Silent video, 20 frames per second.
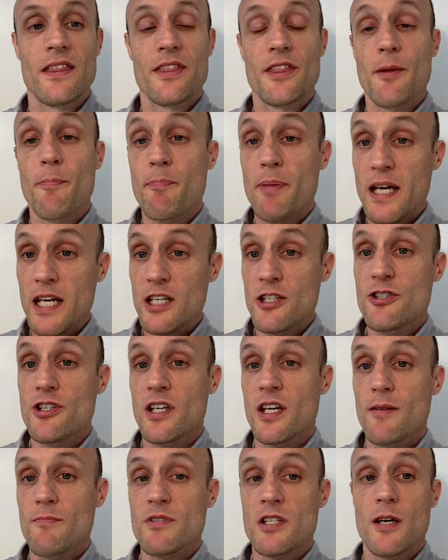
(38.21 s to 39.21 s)
The page that
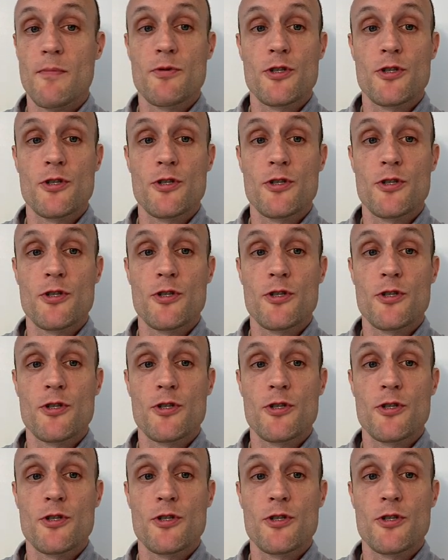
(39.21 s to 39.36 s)
comes up